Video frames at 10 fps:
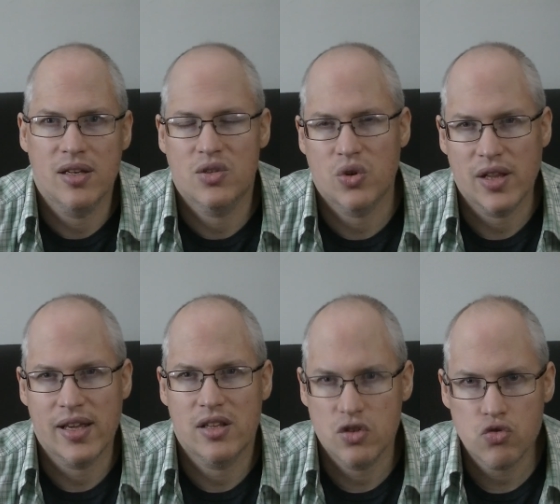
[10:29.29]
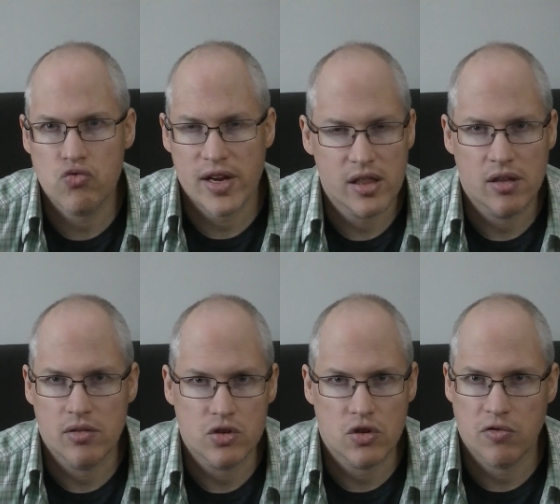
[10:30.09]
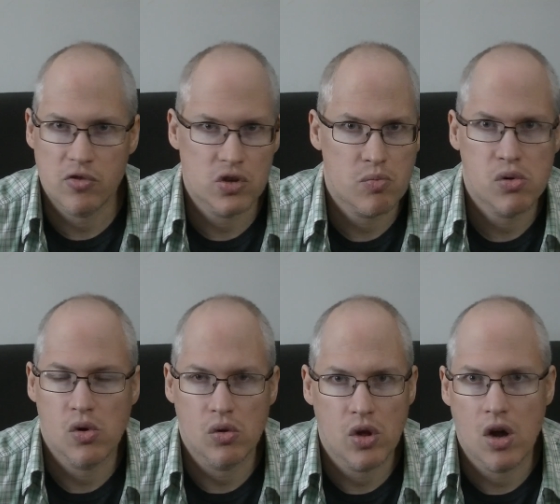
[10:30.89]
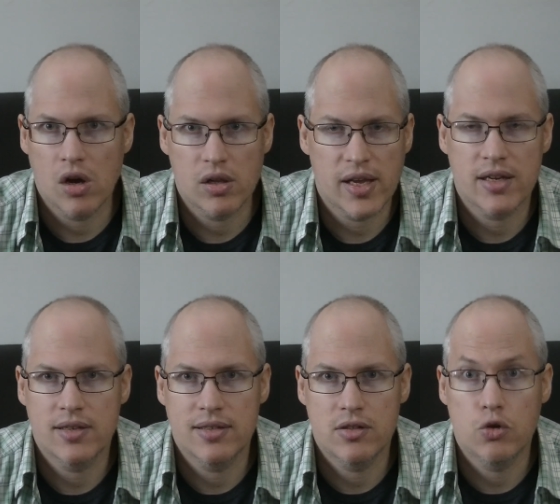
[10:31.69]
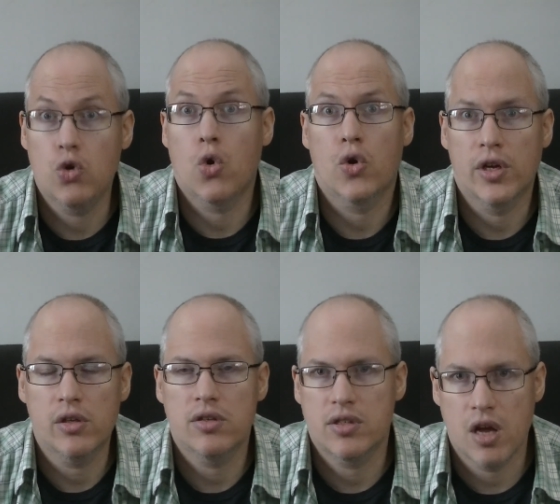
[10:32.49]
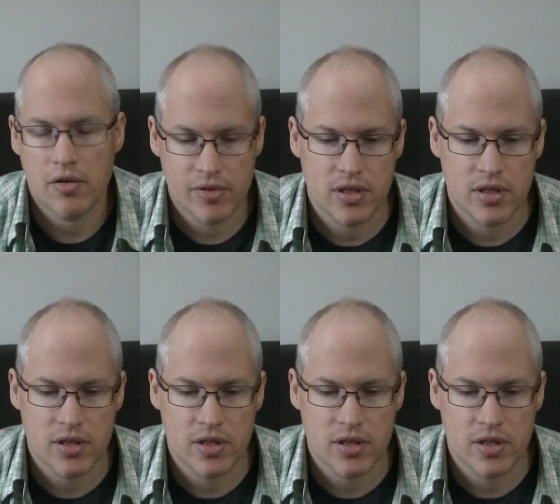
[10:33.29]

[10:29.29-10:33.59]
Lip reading: It's sort of like just right in just the first prologue, like tutorial stuff.